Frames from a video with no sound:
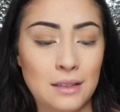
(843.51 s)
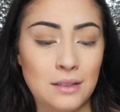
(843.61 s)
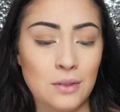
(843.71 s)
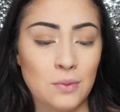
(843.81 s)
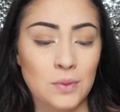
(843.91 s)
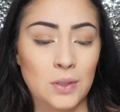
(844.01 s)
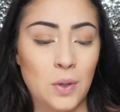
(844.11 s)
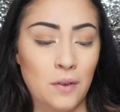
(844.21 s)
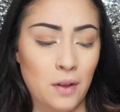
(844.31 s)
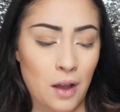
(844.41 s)
I don't
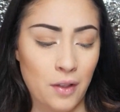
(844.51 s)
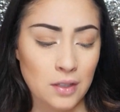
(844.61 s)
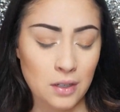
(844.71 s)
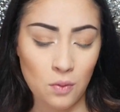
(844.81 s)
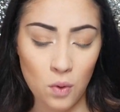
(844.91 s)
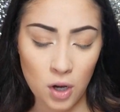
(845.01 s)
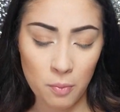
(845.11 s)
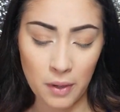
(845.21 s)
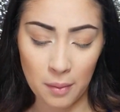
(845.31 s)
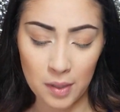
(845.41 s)
know how that's gonna work,
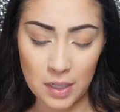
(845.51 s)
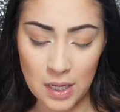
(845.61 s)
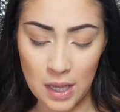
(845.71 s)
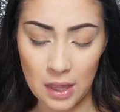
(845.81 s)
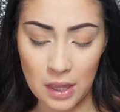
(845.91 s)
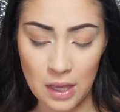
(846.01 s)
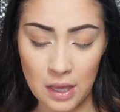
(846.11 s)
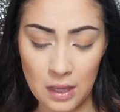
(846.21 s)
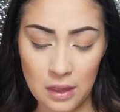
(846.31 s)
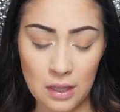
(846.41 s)
but I'm gonna take
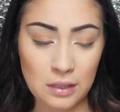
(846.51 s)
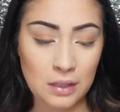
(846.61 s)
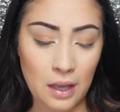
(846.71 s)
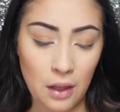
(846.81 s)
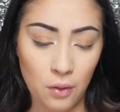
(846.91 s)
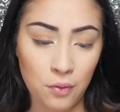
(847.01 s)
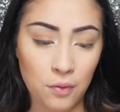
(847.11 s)
this e.l.f.